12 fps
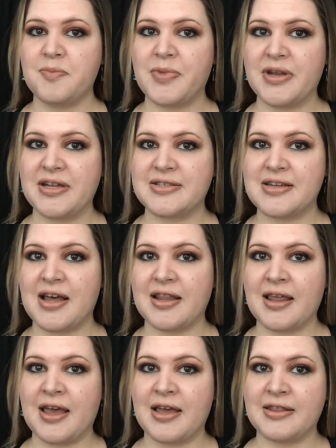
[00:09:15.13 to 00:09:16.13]
but it's not
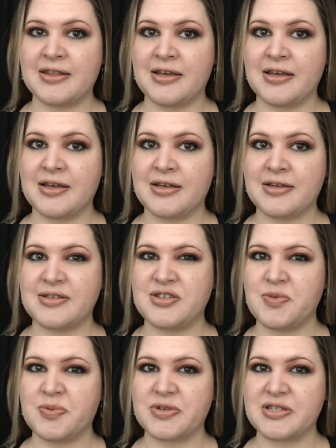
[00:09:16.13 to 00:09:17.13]
like the
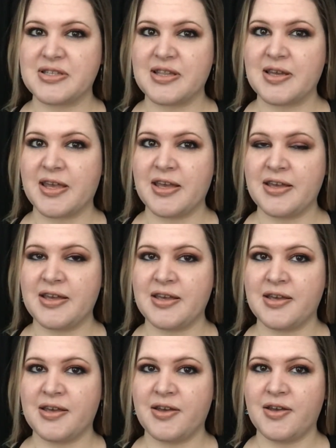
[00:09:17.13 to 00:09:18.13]
super
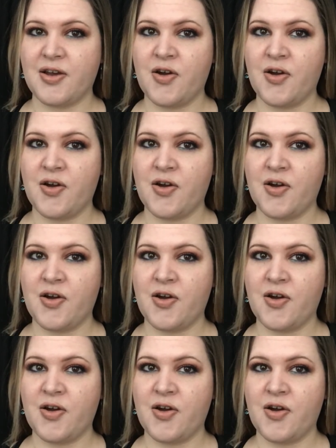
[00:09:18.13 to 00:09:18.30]
slicky